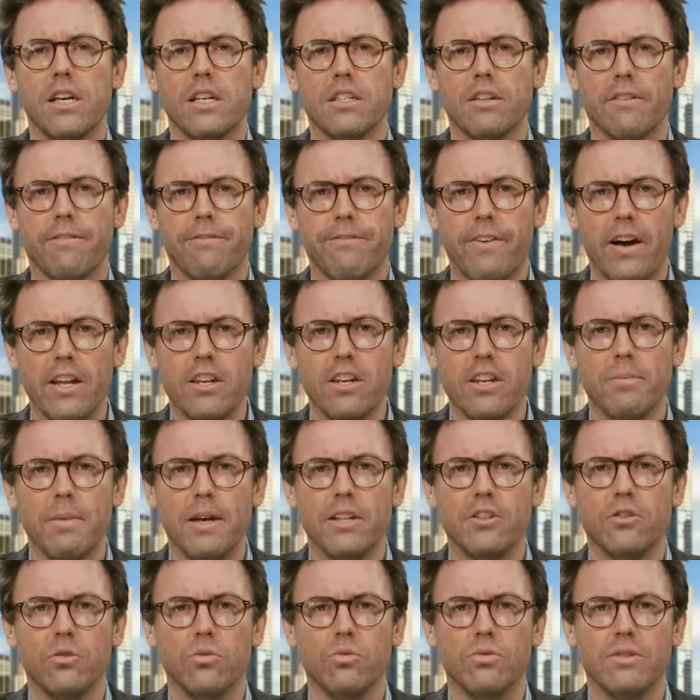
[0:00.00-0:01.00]
There's a
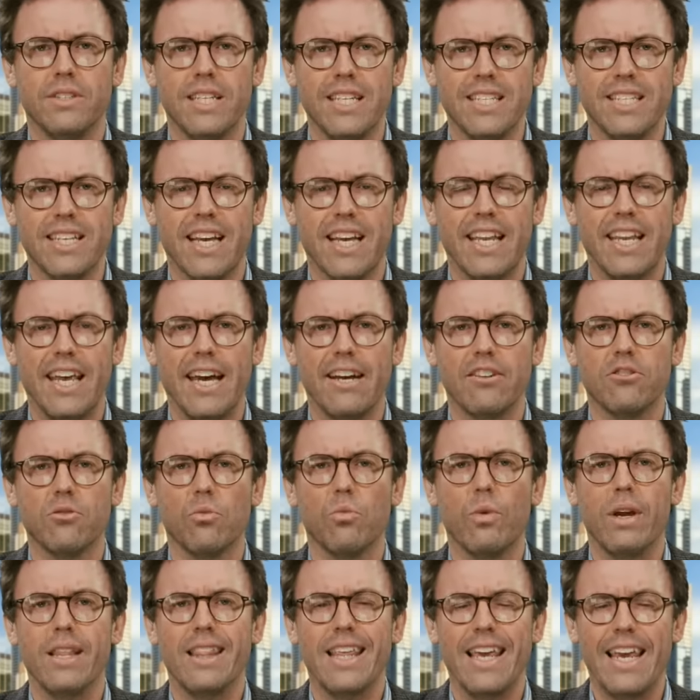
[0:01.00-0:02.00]
fundamental
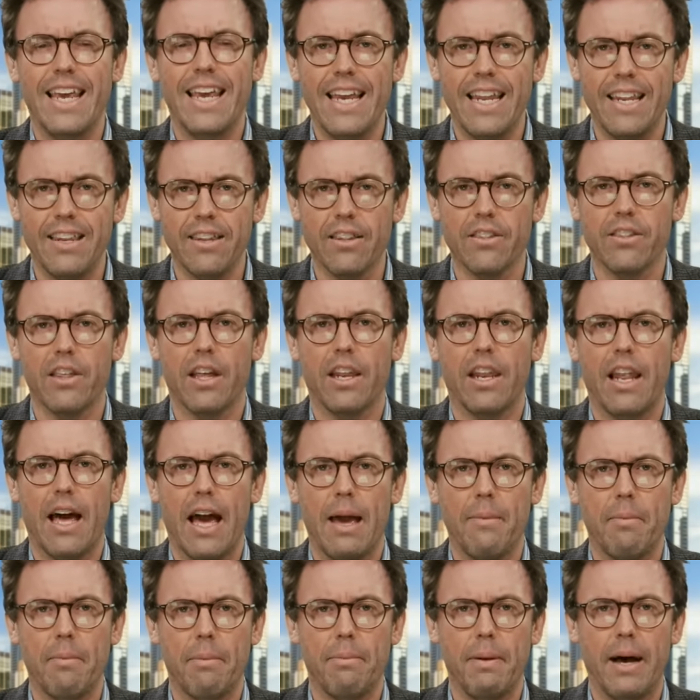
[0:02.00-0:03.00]
disconnect within the
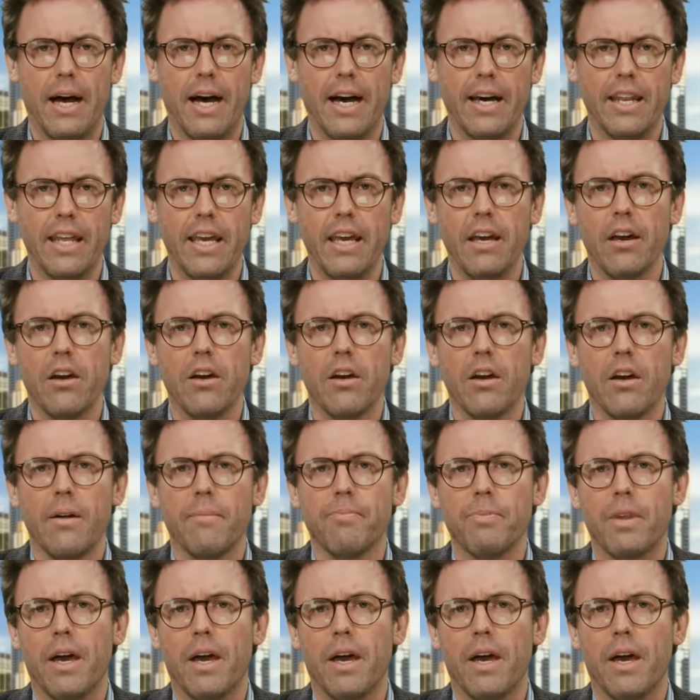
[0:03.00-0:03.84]
Labor Party.